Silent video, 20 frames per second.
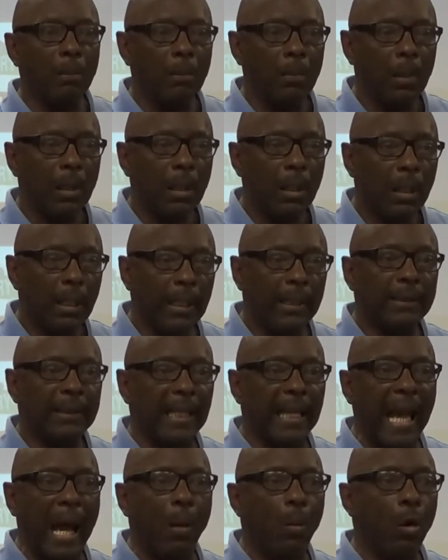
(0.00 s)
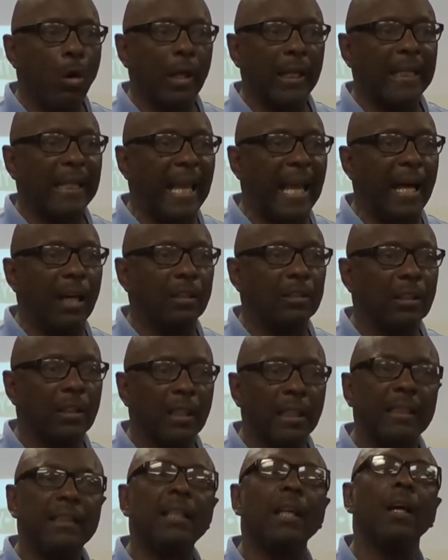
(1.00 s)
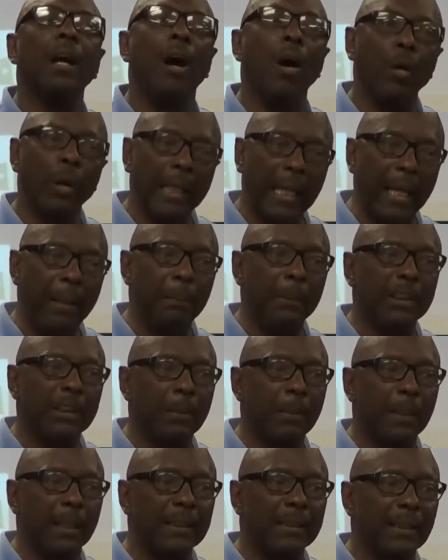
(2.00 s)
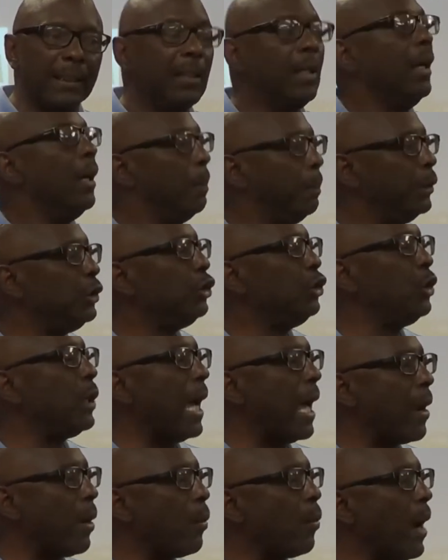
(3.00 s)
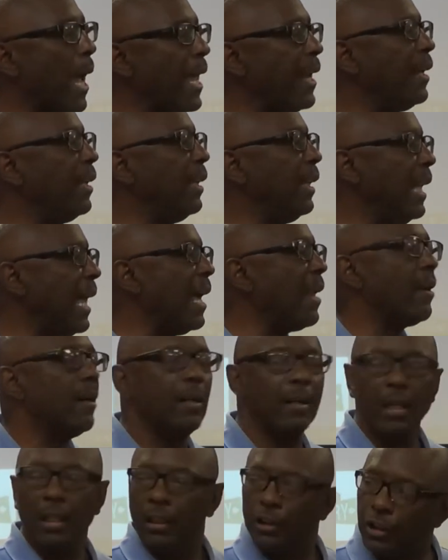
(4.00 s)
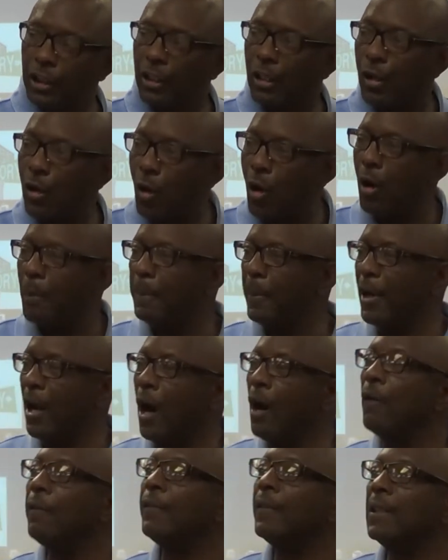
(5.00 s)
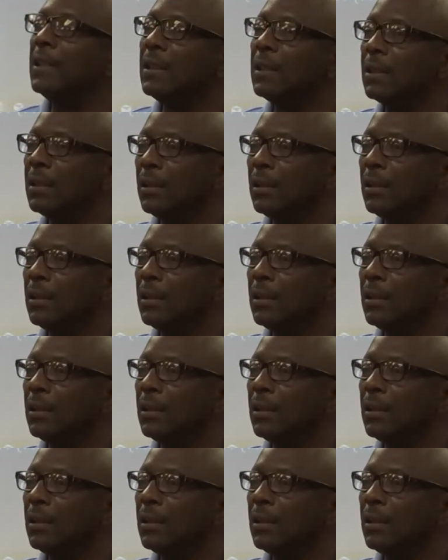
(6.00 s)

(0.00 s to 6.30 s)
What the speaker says: them and say, I want a counselor. They say, okay, Mr. Bussey, but you got to write a letter to the corporate office.